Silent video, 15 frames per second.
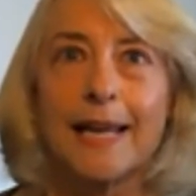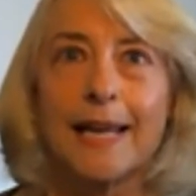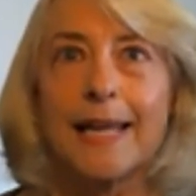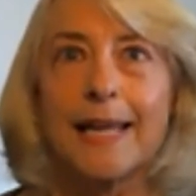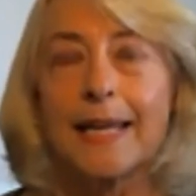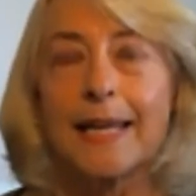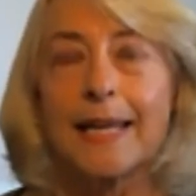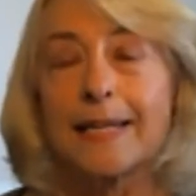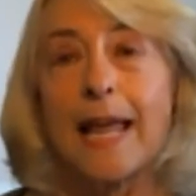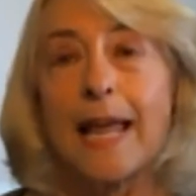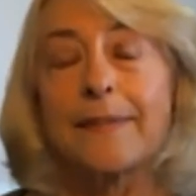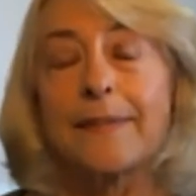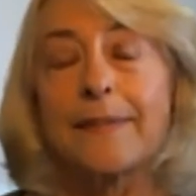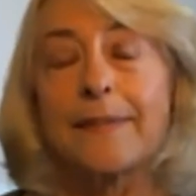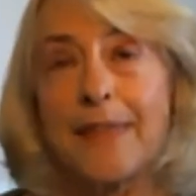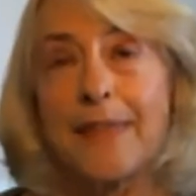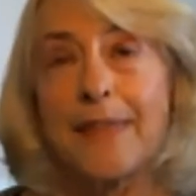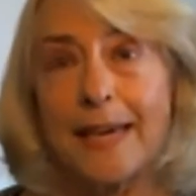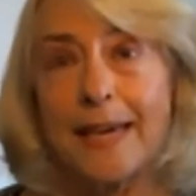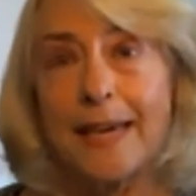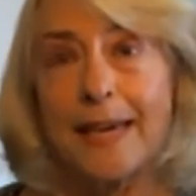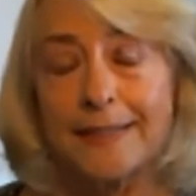it, at
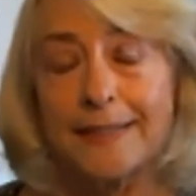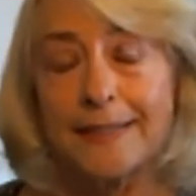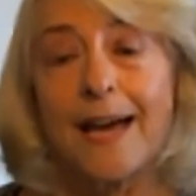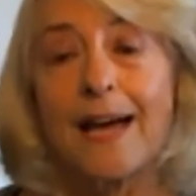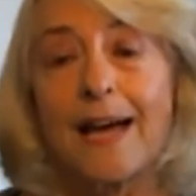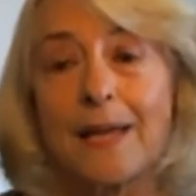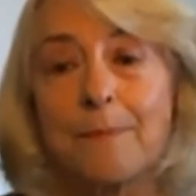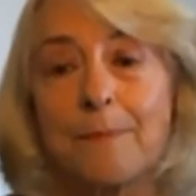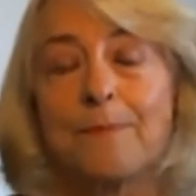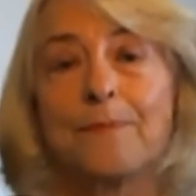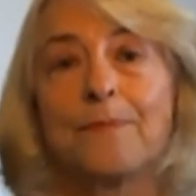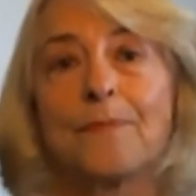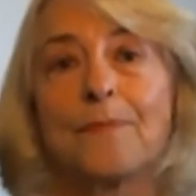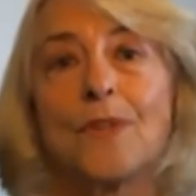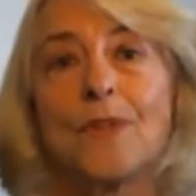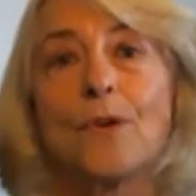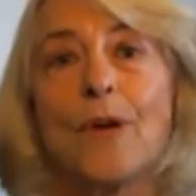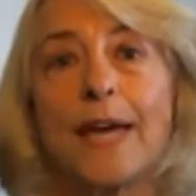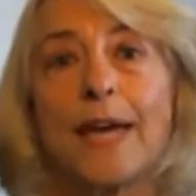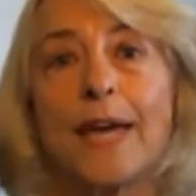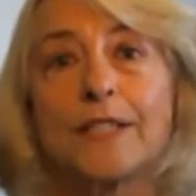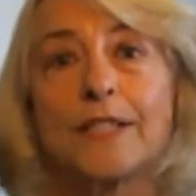that time,
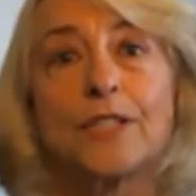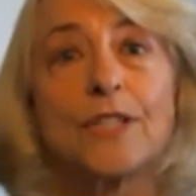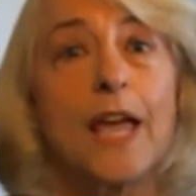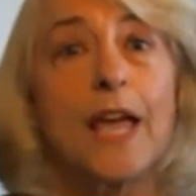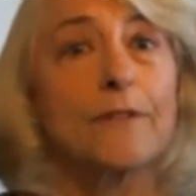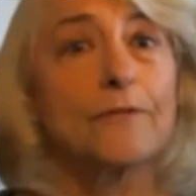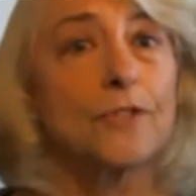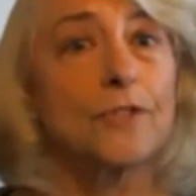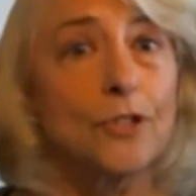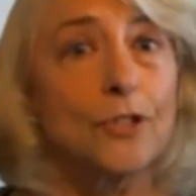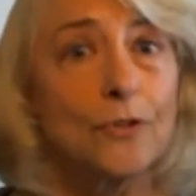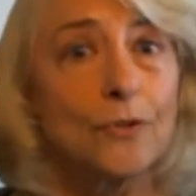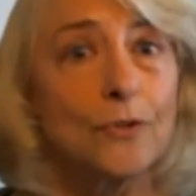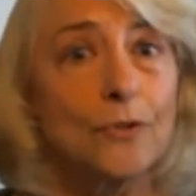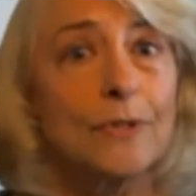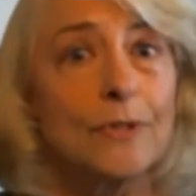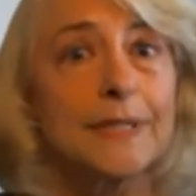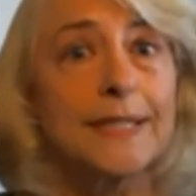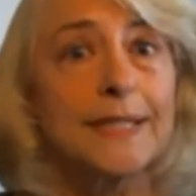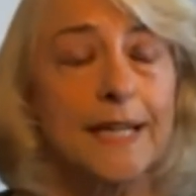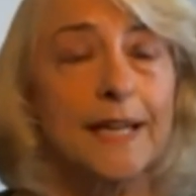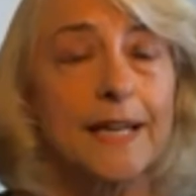you had to have two
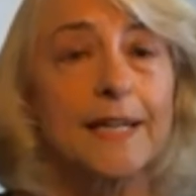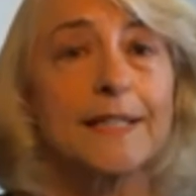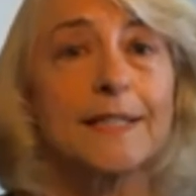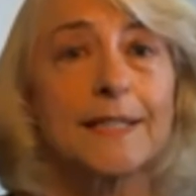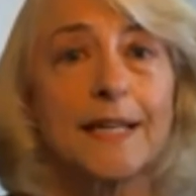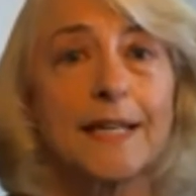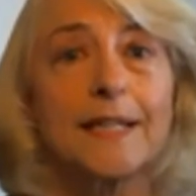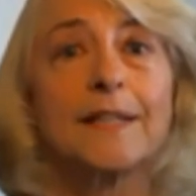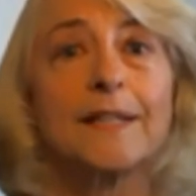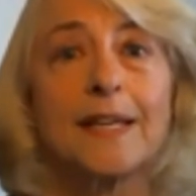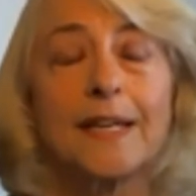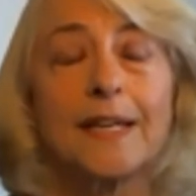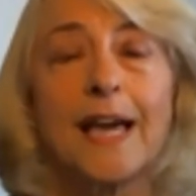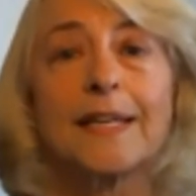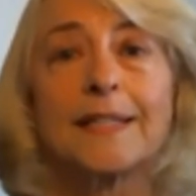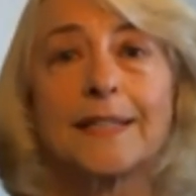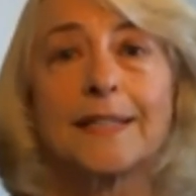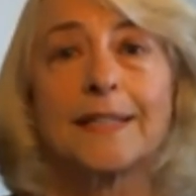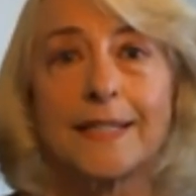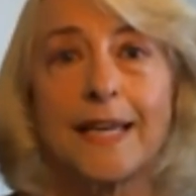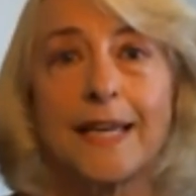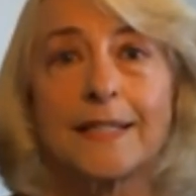studies done in the United
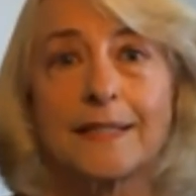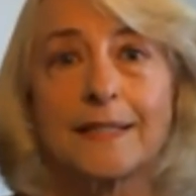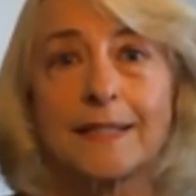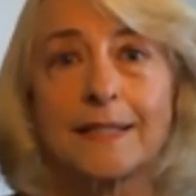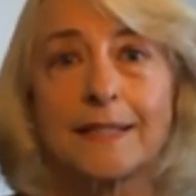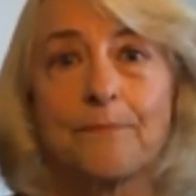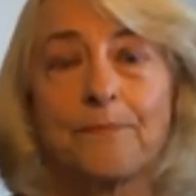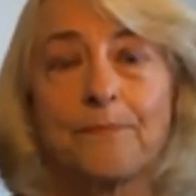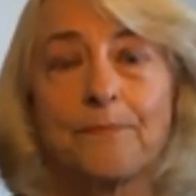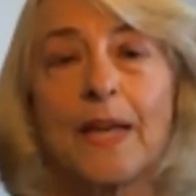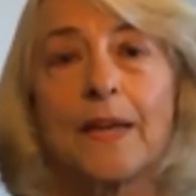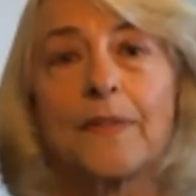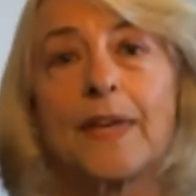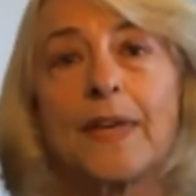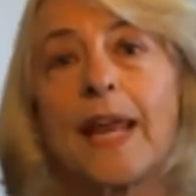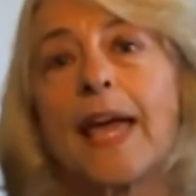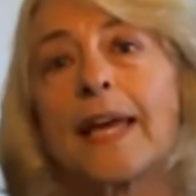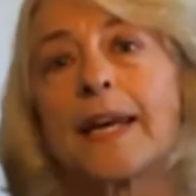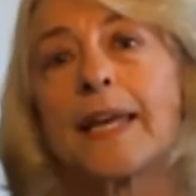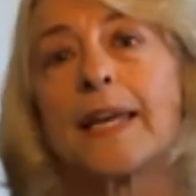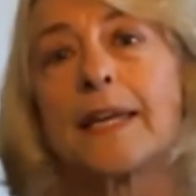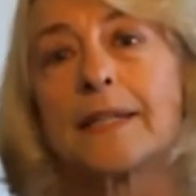States that had
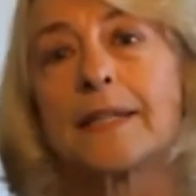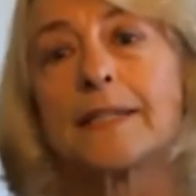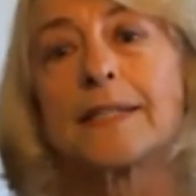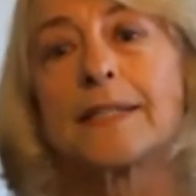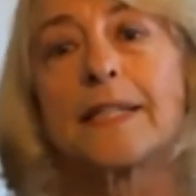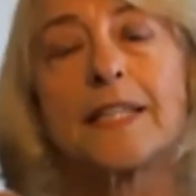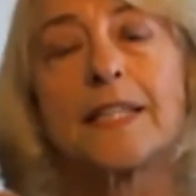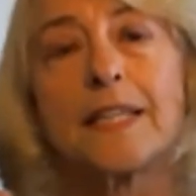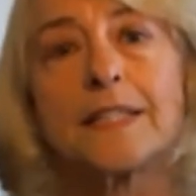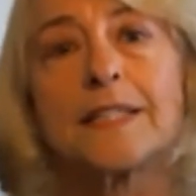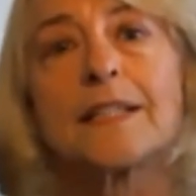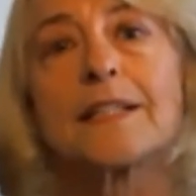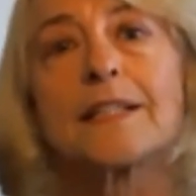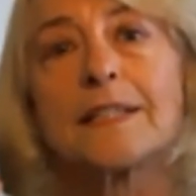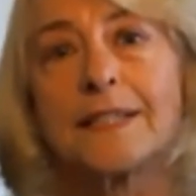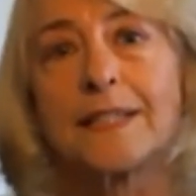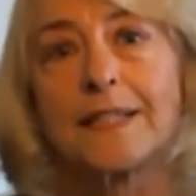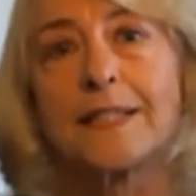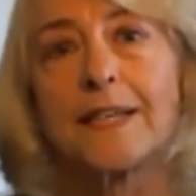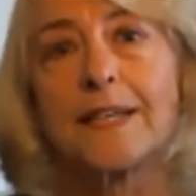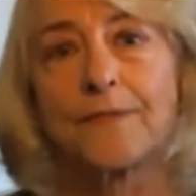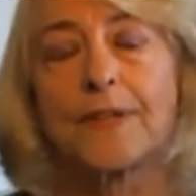a statistical
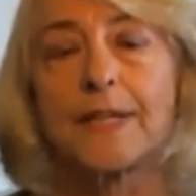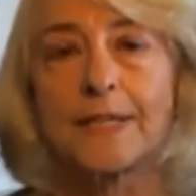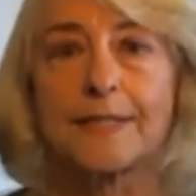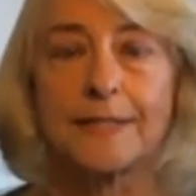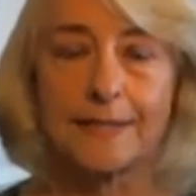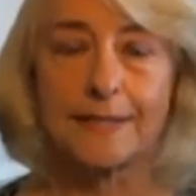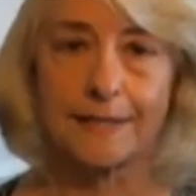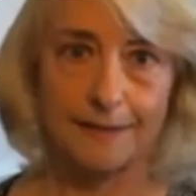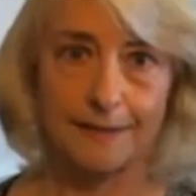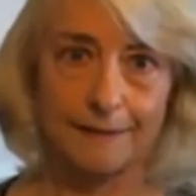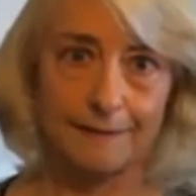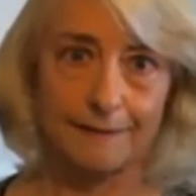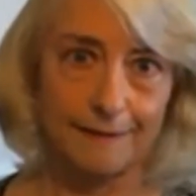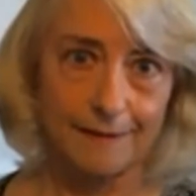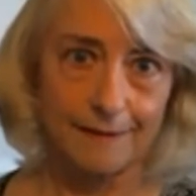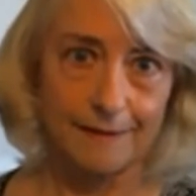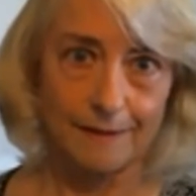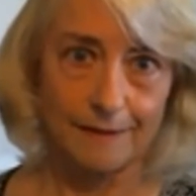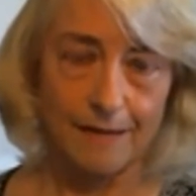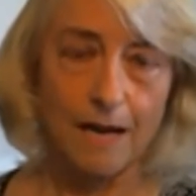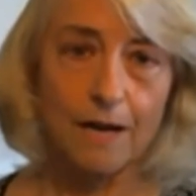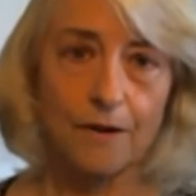significance of
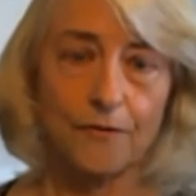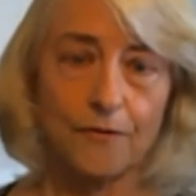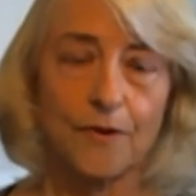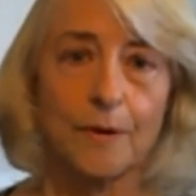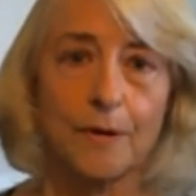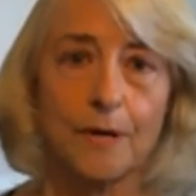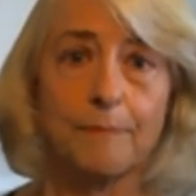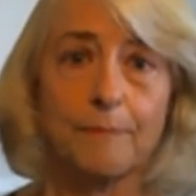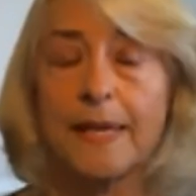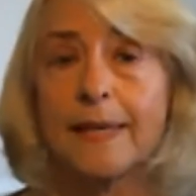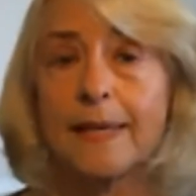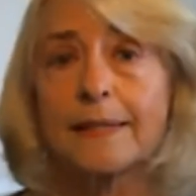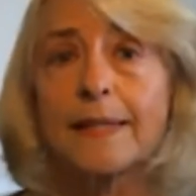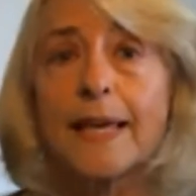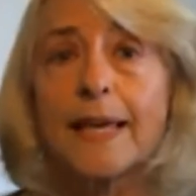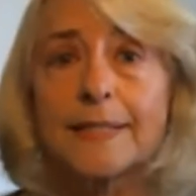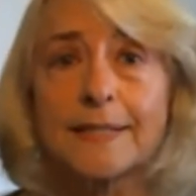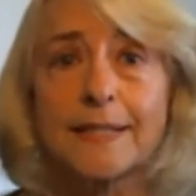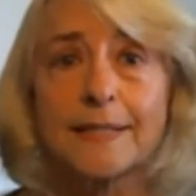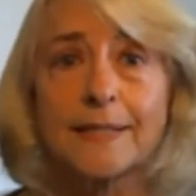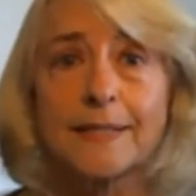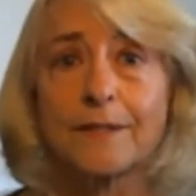a p less than
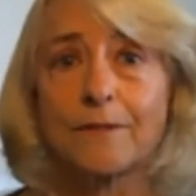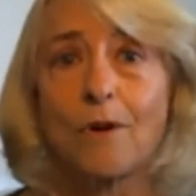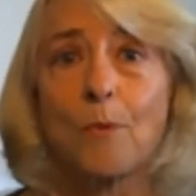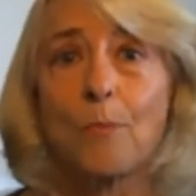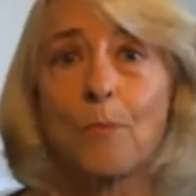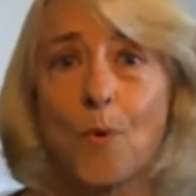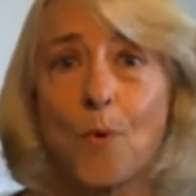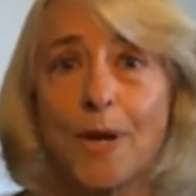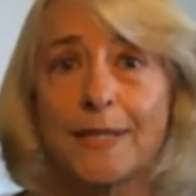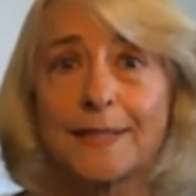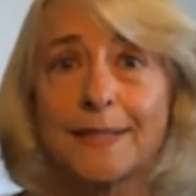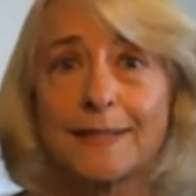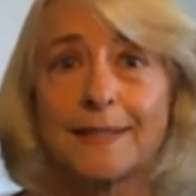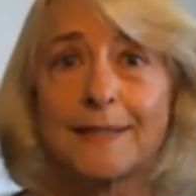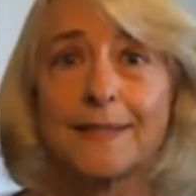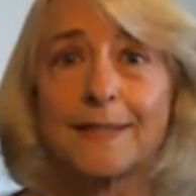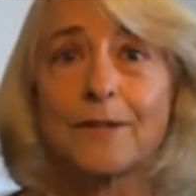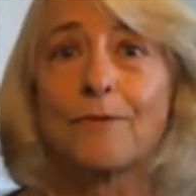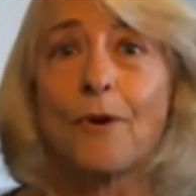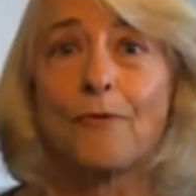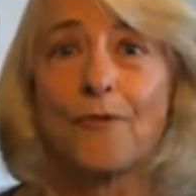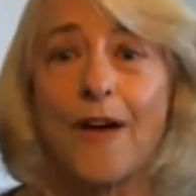zero point zero
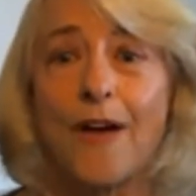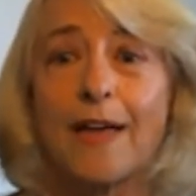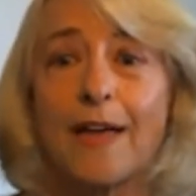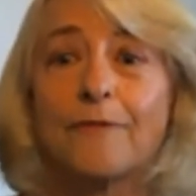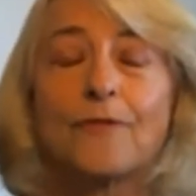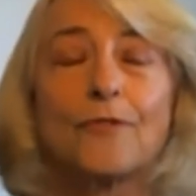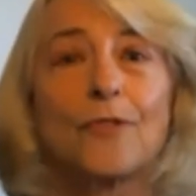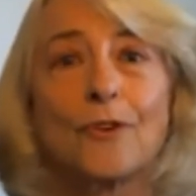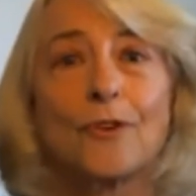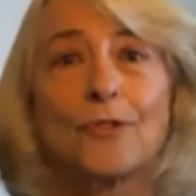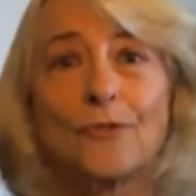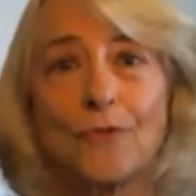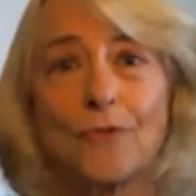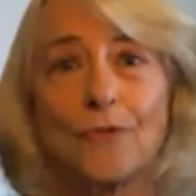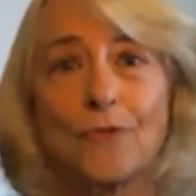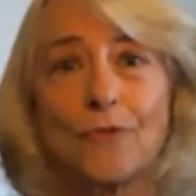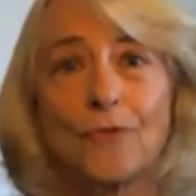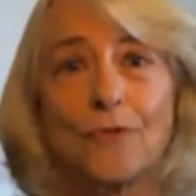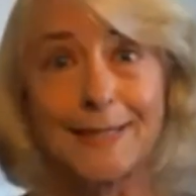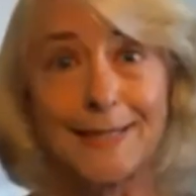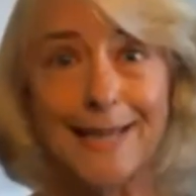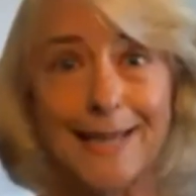five, for those of you who are
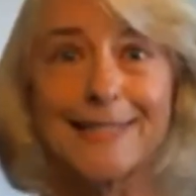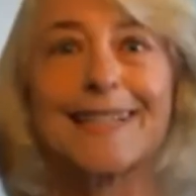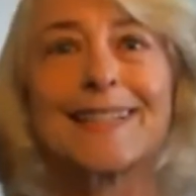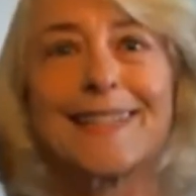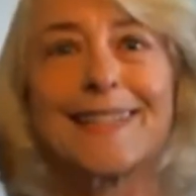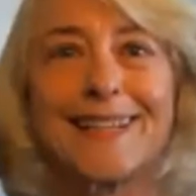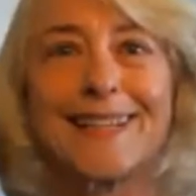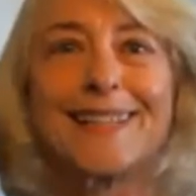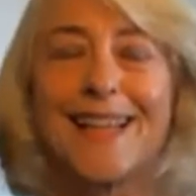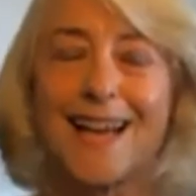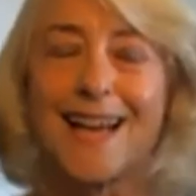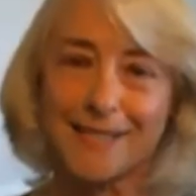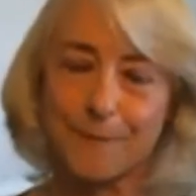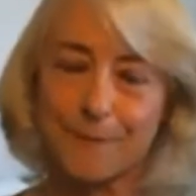technically inclined.